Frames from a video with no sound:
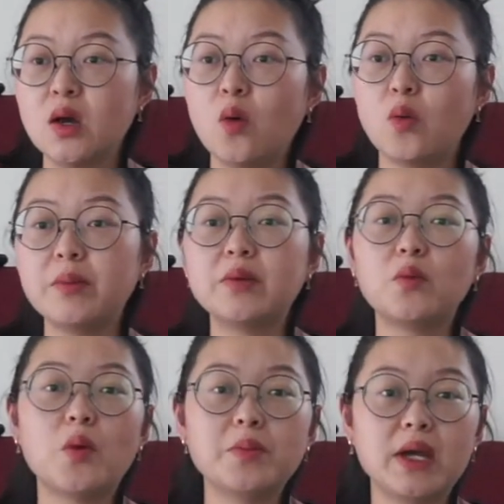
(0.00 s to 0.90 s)
women
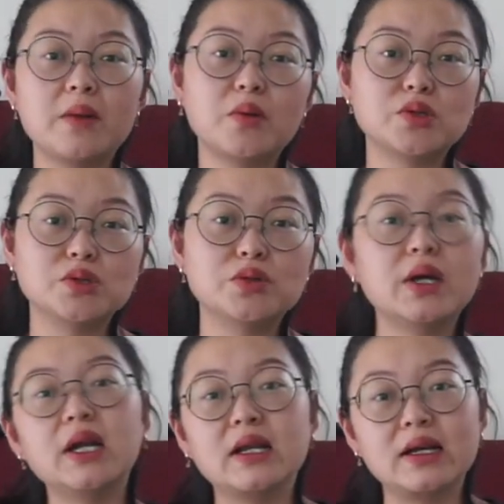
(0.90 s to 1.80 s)
won't be able to do it
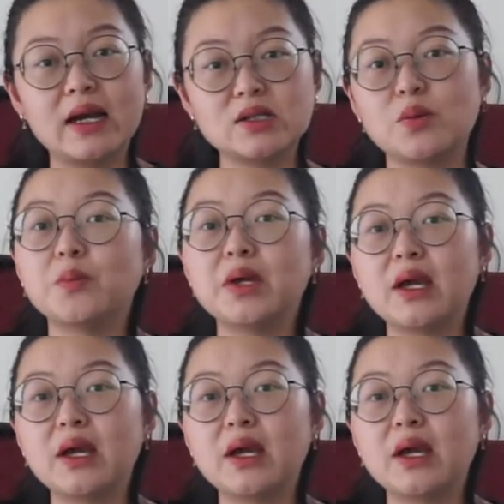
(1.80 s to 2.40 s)
and guys won't be